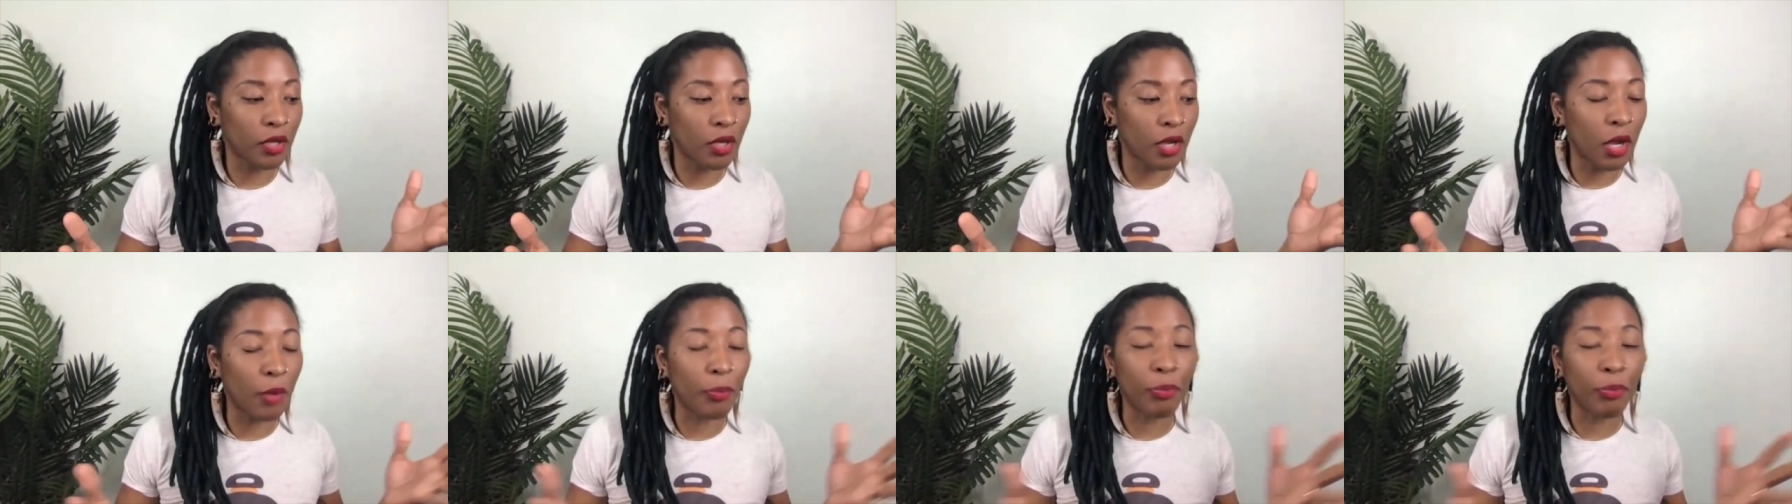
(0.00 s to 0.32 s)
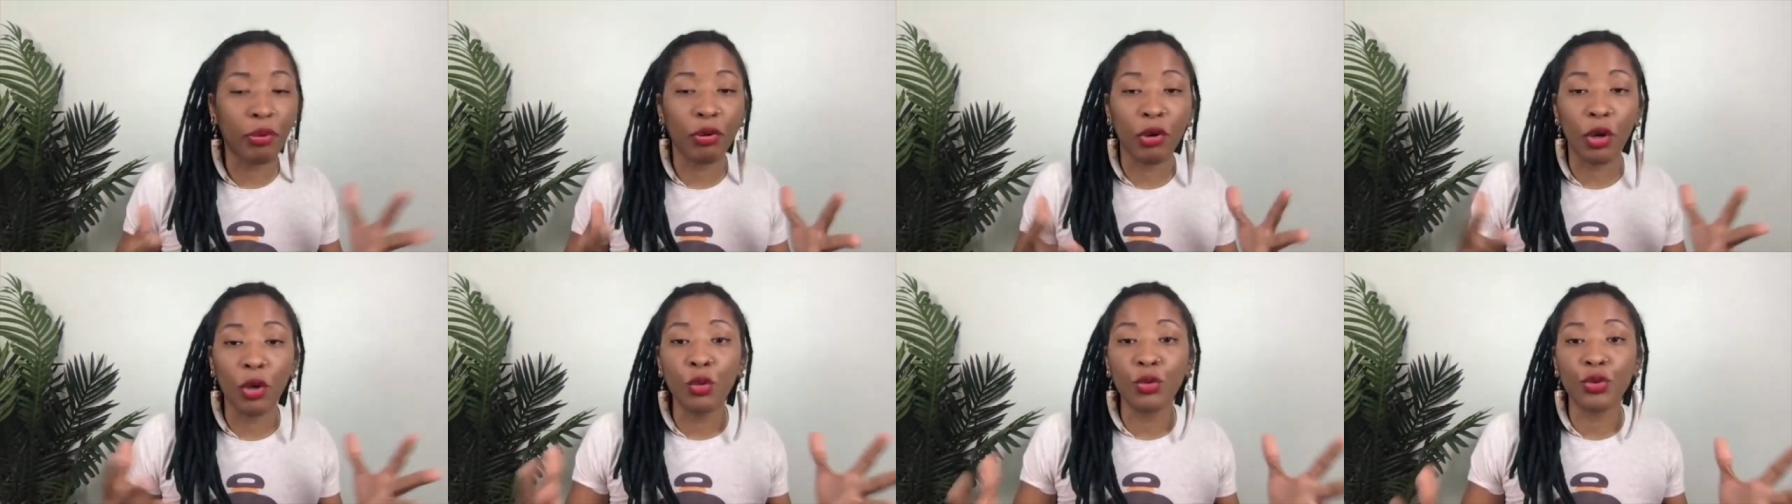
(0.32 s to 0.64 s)

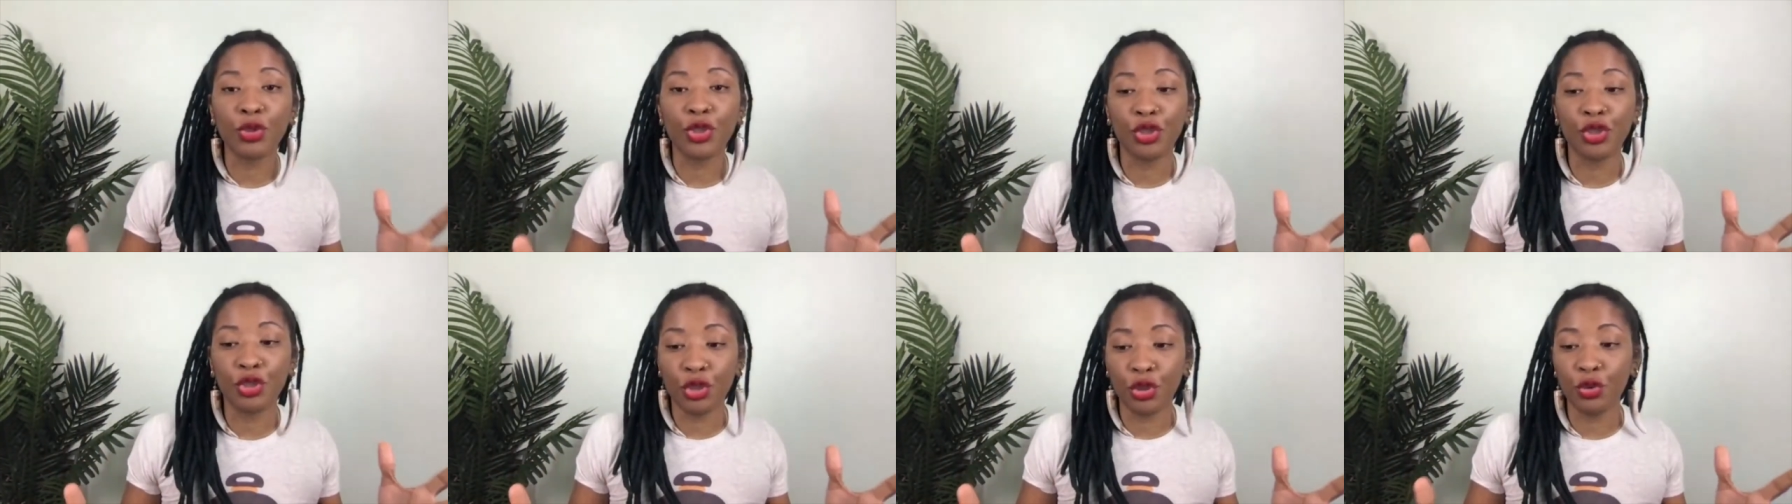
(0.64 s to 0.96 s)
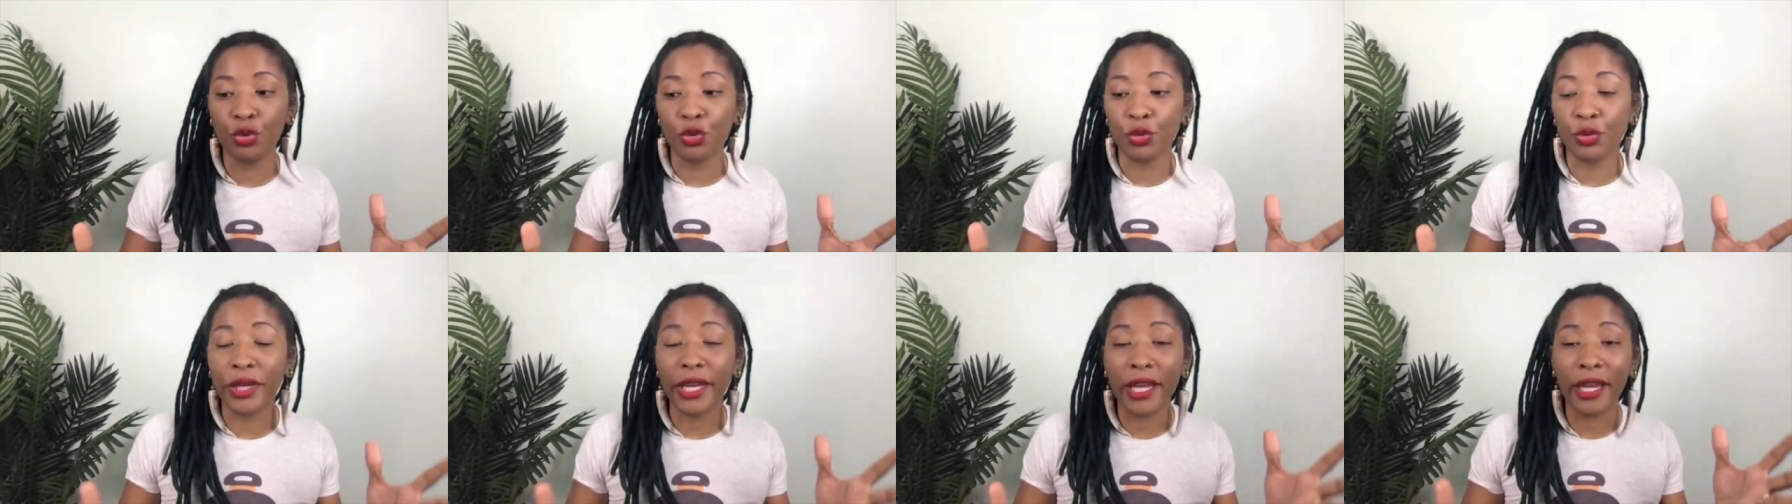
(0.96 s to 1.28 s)
approach
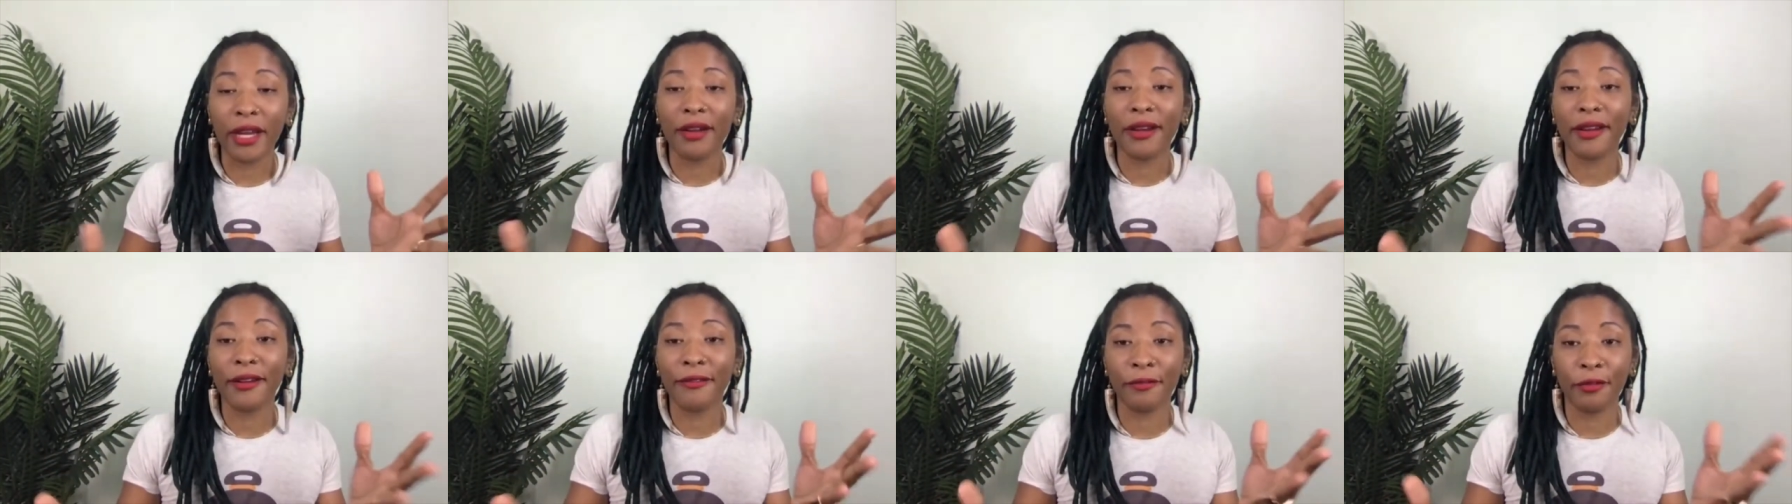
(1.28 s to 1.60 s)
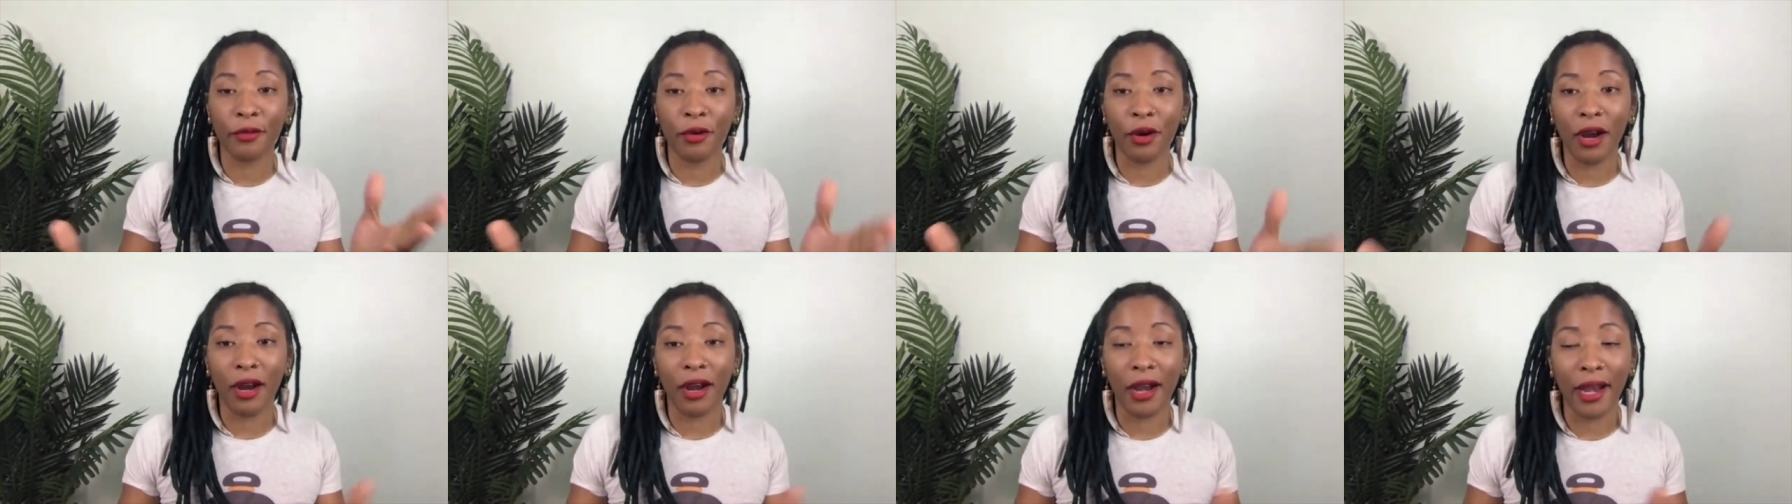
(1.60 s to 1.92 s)
to caring
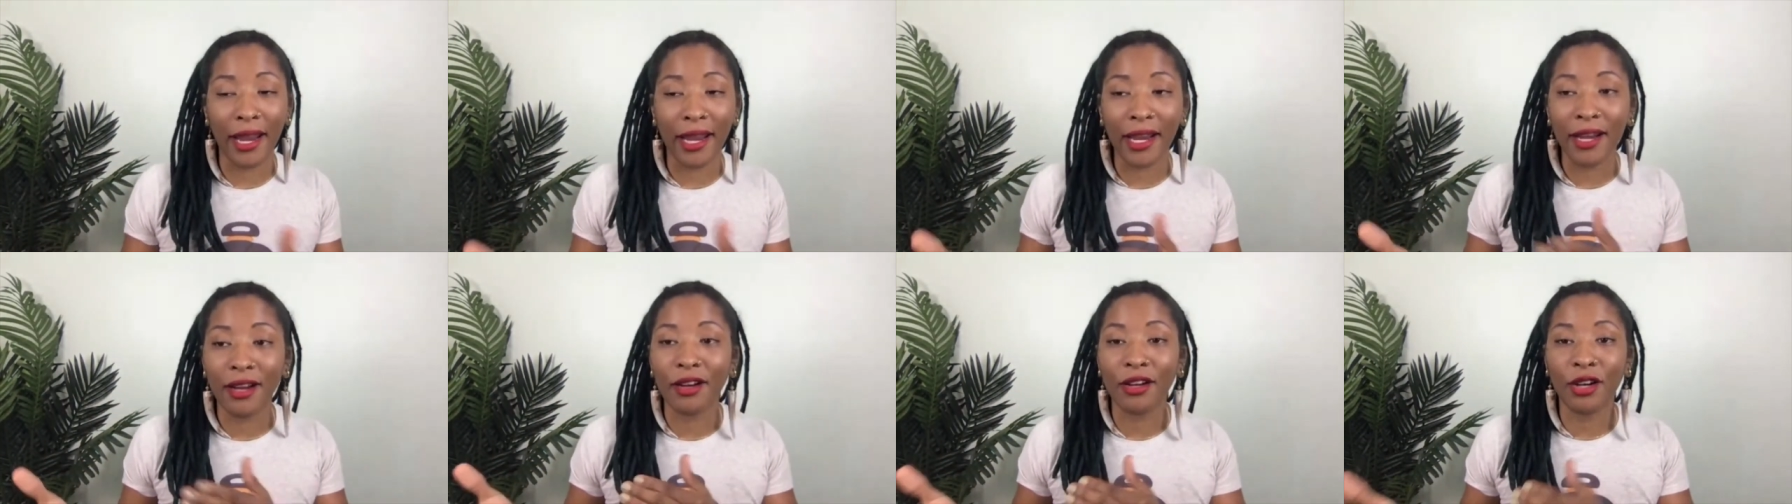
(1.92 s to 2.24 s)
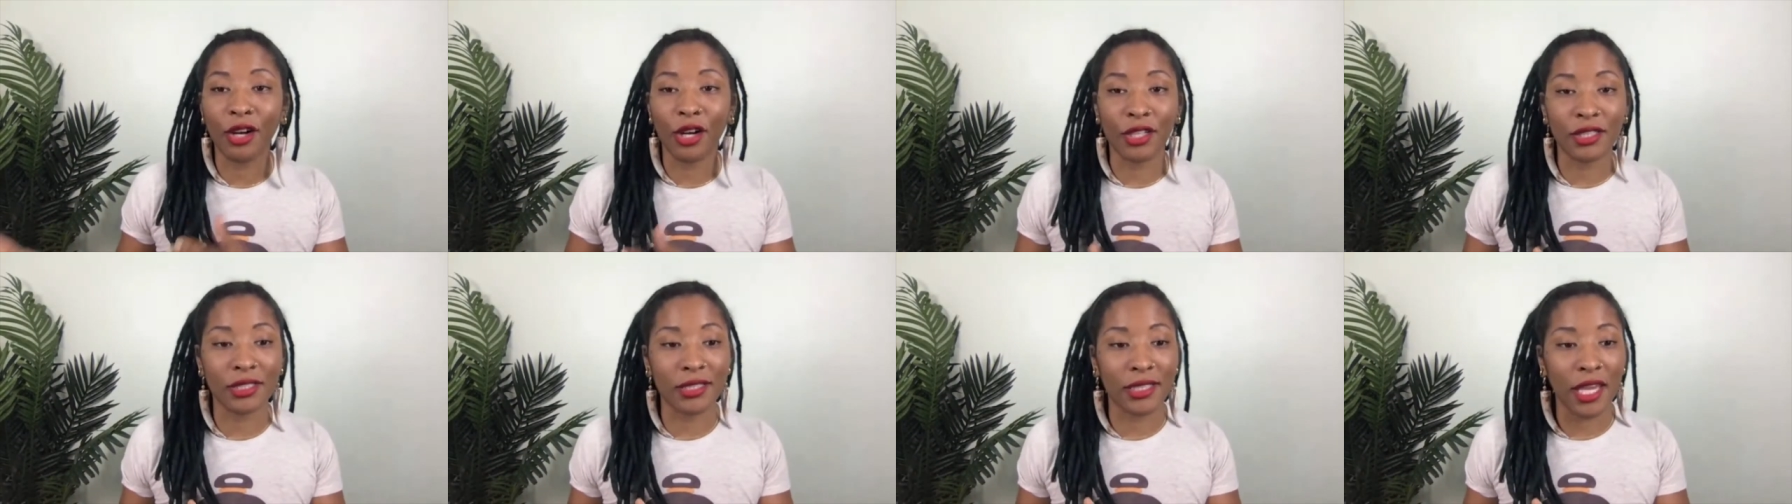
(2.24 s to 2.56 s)
for our hair and
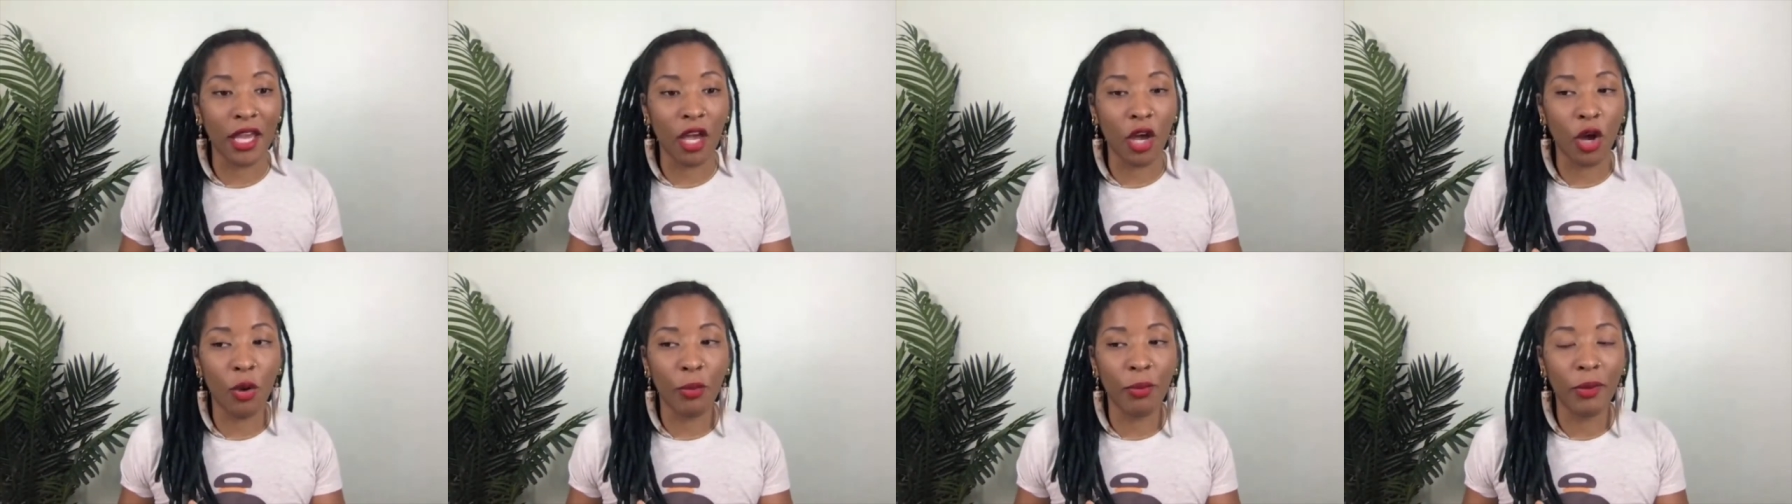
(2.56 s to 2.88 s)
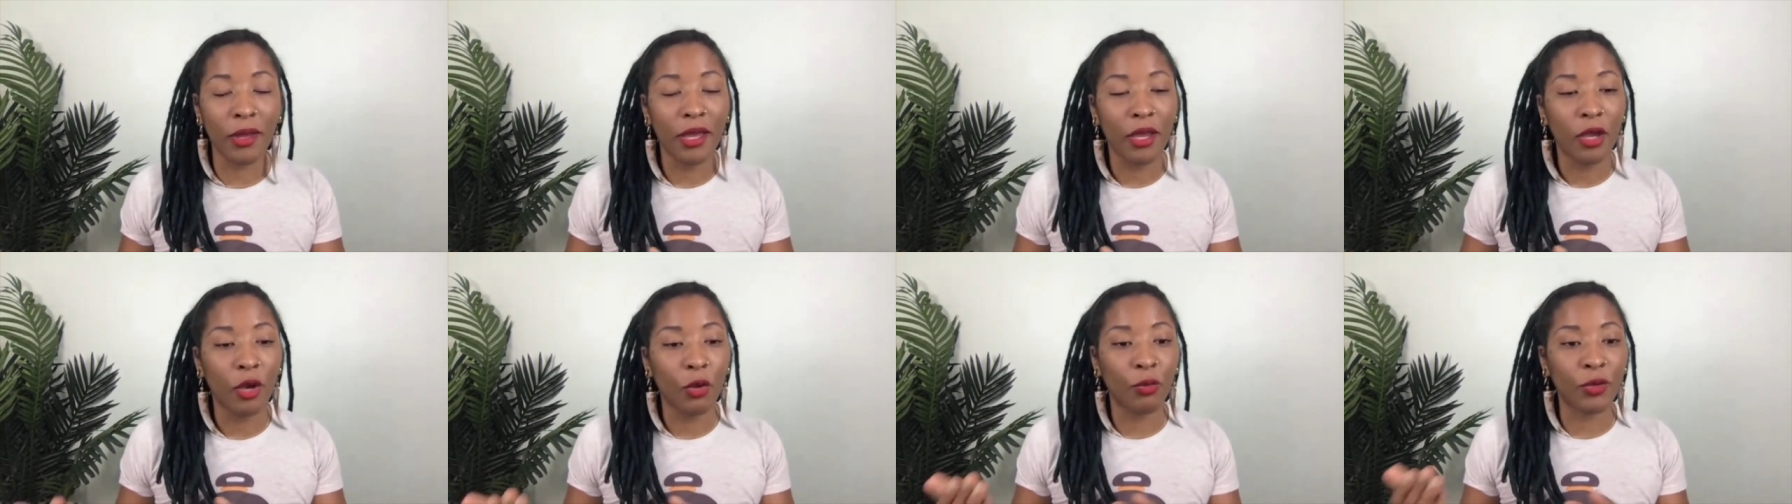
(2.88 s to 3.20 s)
our scalp,